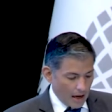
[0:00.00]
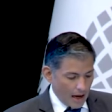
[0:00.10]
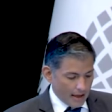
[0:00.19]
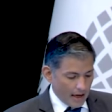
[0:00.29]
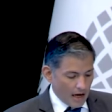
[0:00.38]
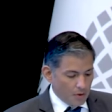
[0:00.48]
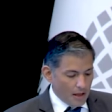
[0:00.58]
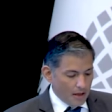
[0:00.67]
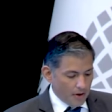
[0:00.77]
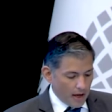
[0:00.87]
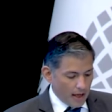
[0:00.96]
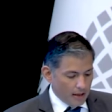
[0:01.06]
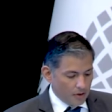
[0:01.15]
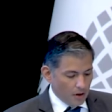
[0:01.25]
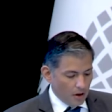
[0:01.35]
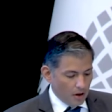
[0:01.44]
at an annual rate
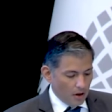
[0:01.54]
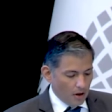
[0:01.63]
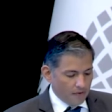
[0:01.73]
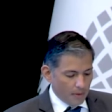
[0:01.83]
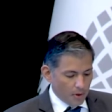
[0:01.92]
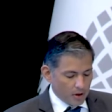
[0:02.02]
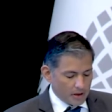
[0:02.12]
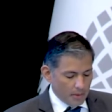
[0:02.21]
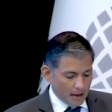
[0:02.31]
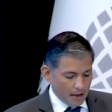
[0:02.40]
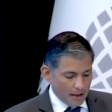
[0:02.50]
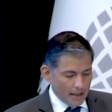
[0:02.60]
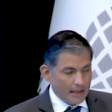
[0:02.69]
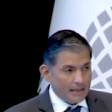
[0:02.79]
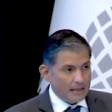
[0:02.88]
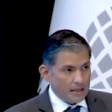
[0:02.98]
of approximately
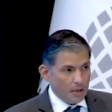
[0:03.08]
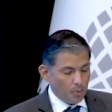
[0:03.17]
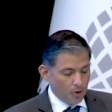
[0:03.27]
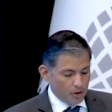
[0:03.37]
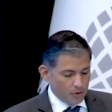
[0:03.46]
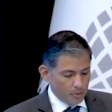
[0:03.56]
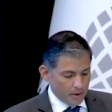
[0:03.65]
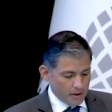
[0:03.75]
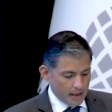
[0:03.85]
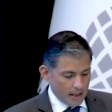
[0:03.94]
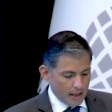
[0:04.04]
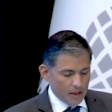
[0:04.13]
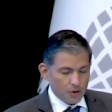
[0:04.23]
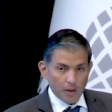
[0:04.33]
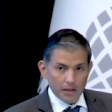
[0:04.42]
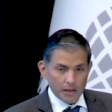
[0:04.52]
3.2% in
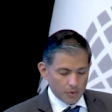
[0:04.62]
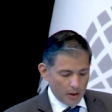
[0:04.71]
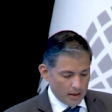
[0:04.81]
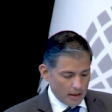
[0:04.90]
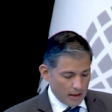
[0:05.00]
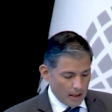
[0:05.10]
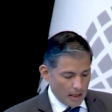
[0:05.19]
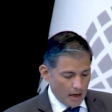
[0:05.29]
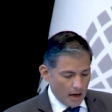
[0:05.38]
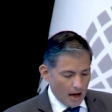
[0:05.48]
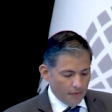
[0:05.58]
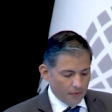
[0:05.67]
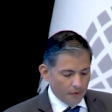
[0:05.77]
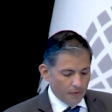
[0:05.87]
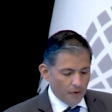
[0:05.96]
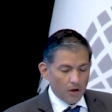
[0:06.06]
2020 after
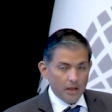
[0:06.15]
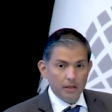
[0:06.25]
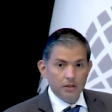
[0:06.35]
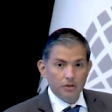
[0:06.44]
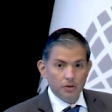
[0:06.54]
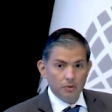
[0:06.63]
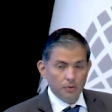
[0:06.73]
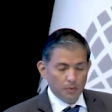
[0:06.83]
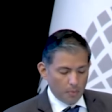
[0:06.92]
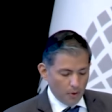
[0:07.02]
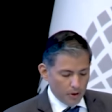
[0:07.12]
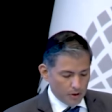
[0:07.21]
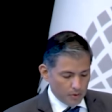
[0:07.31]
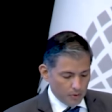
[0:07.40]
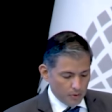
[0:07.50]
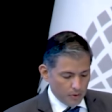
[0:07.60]
falling
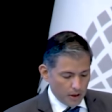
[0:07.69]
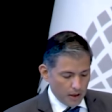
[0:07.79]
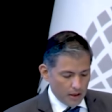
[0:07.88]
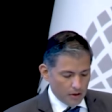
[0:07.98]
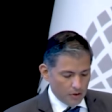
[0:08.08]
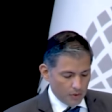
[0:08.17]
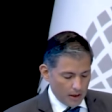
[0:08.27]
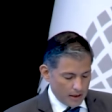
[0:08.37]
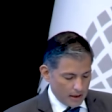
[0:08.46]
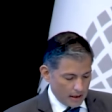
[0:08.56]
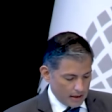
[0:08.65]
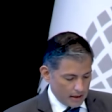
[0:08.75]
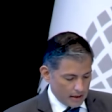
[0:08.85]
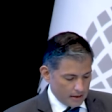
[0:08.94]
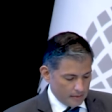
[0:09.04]
2.2 in 2019.